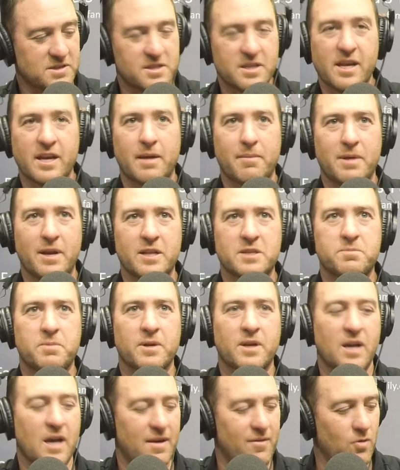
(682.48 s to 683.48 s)
thing, I mean, it's been
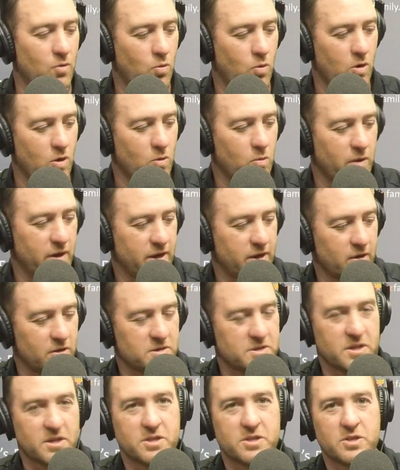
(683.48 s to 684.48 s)
kind of a whirlwind here
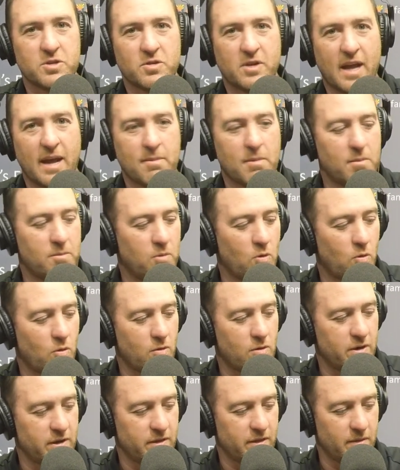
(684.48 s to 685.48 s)
since you came
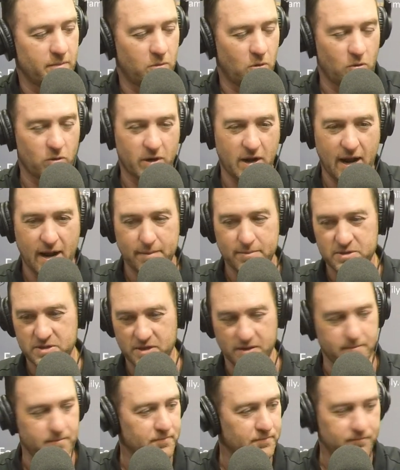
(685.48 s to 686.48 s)
aboard in the bowl games
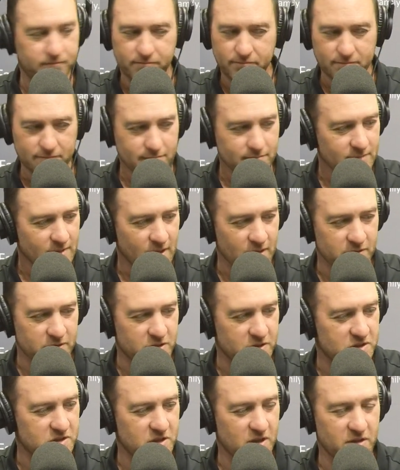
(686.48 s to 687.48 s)
and
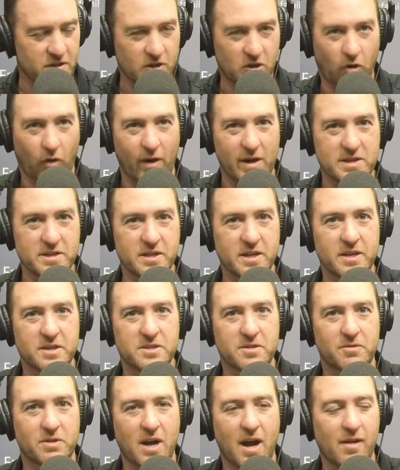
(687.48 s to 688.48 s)
just the
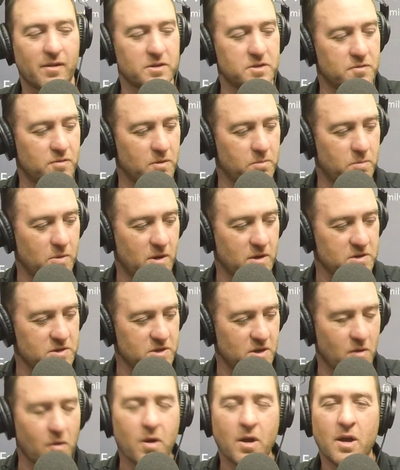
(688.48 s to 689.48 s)
craziness of college football.
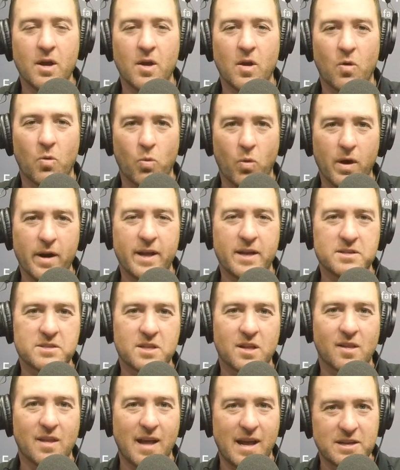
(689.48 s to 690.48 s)
So, what has
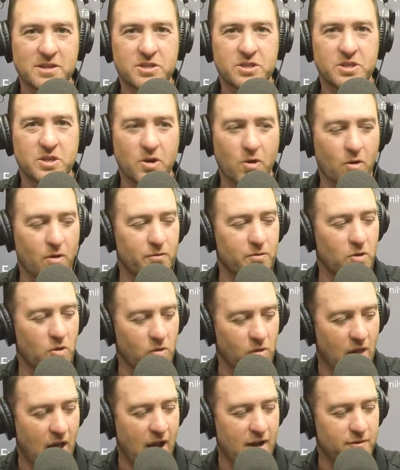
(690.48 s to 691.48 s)
the last year of your
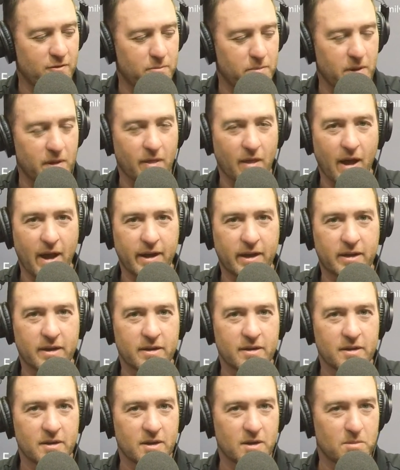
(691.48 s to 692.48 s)
life been like
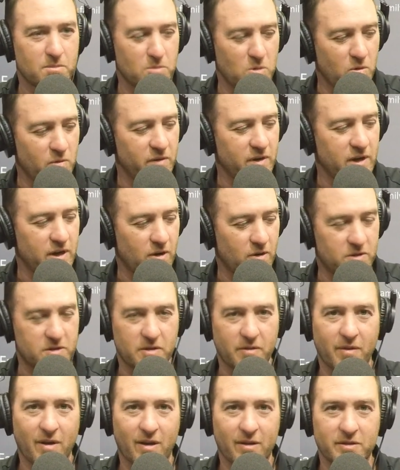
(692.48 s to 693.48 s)
moving here to
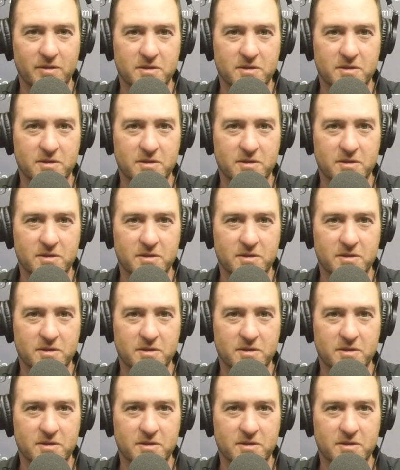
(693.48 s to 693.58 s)
the Valley of the